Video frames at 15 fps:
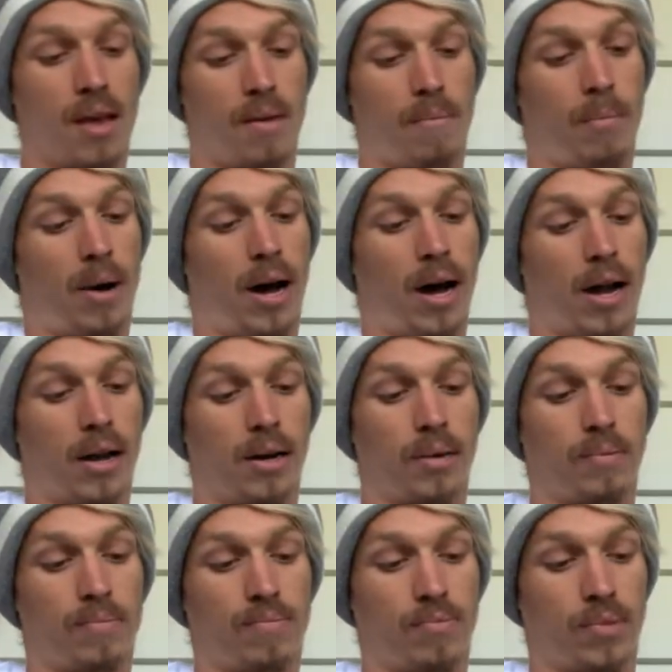But
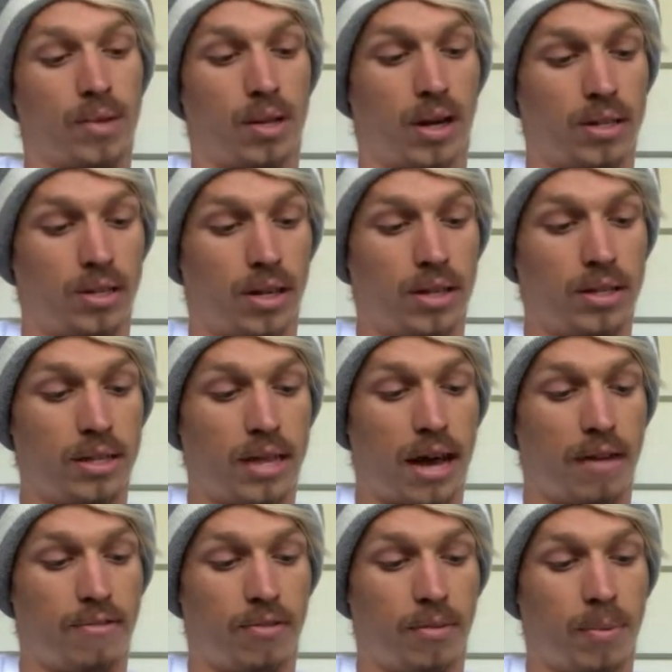I did
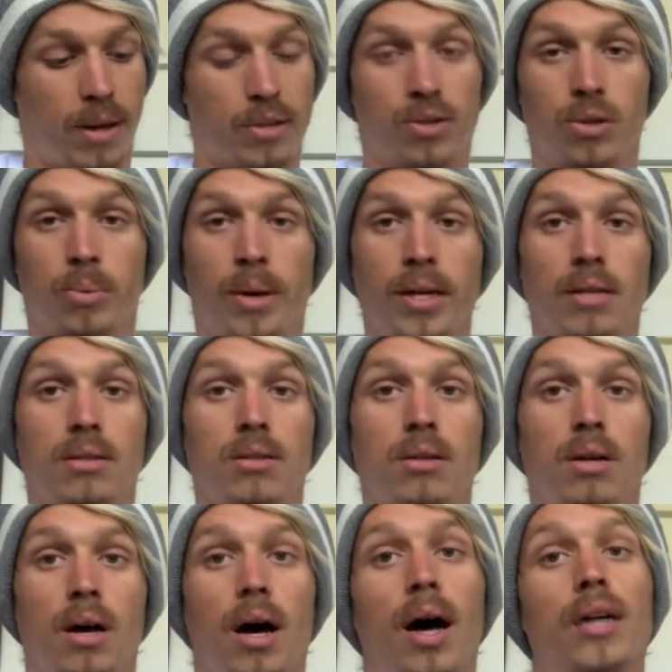that for about 2 weeks.
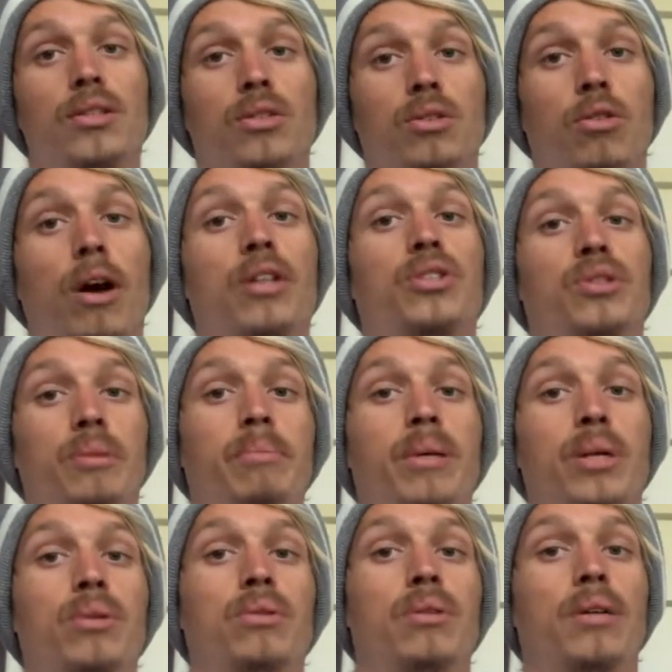I just gradually
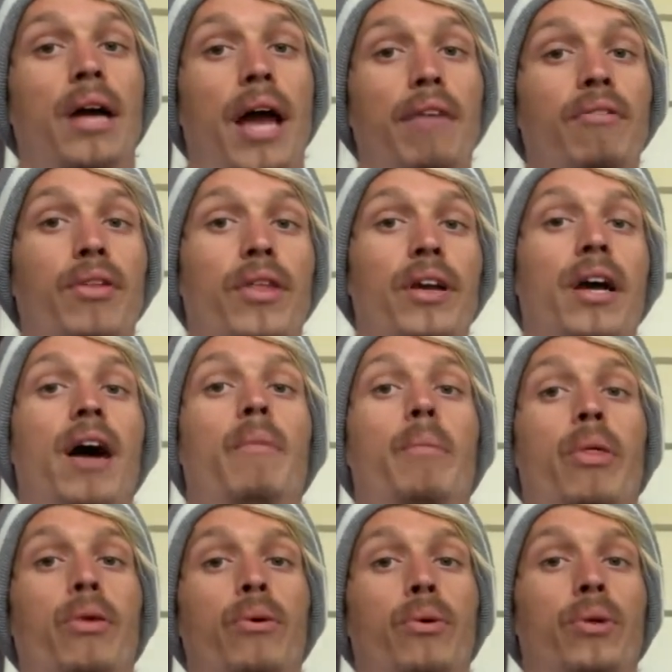built everything up
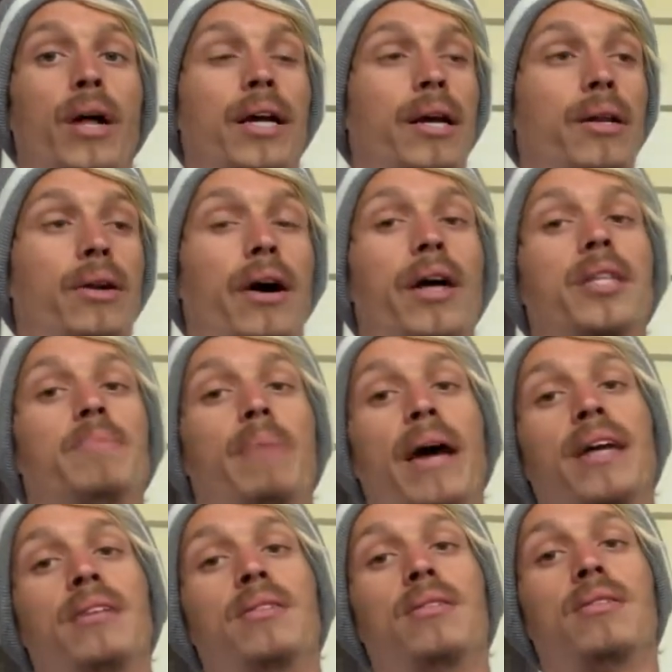through like a nice
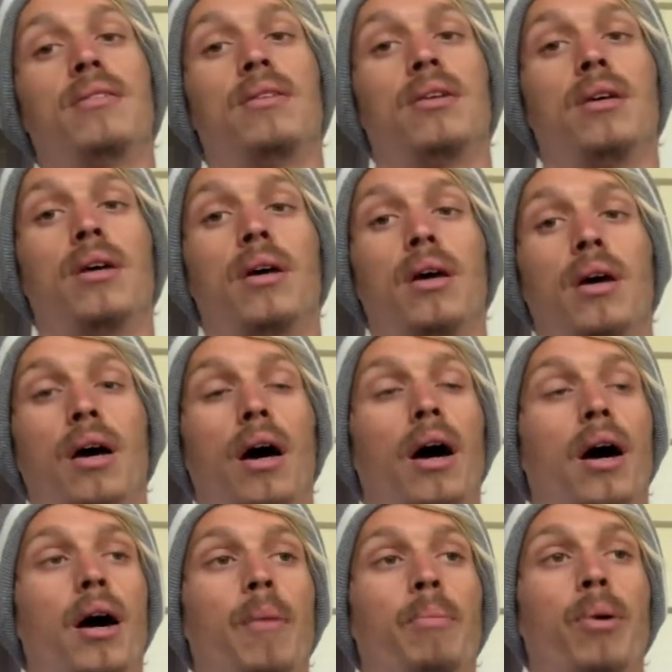base
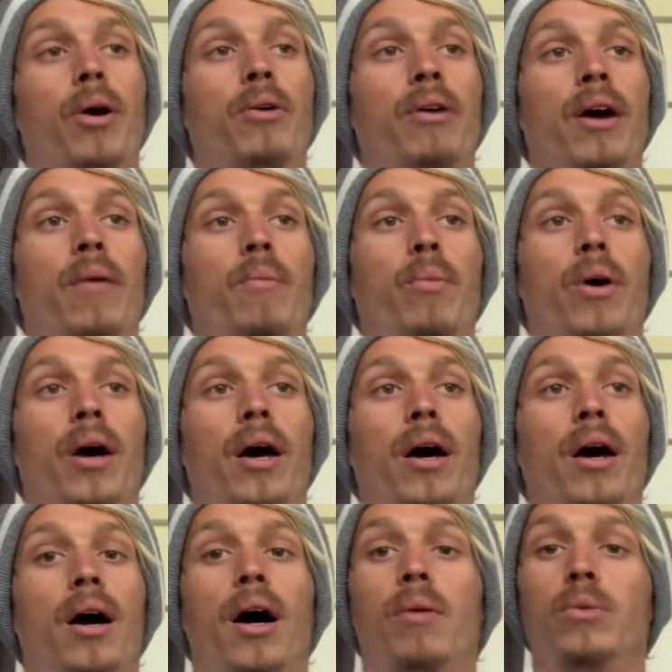program
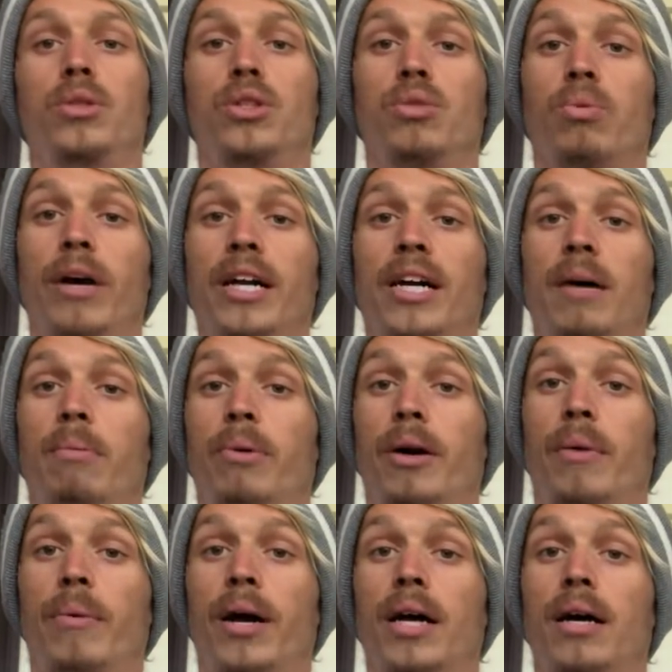where I would just wake up when I
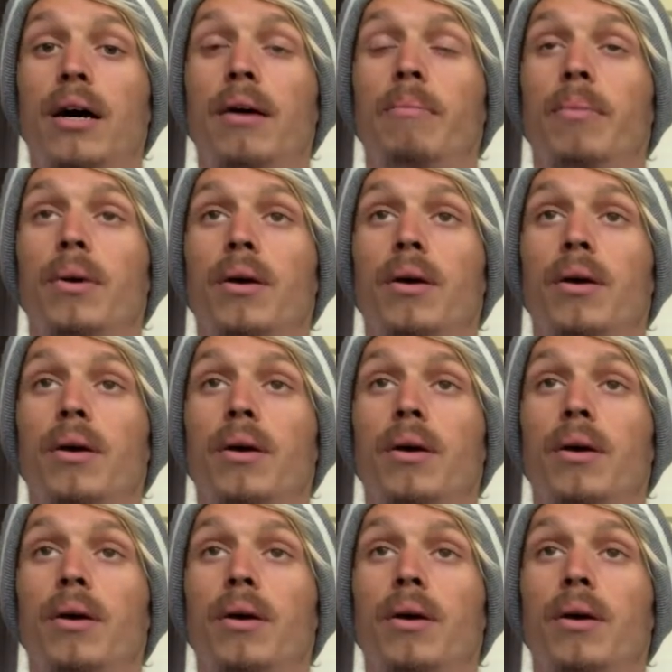wake up.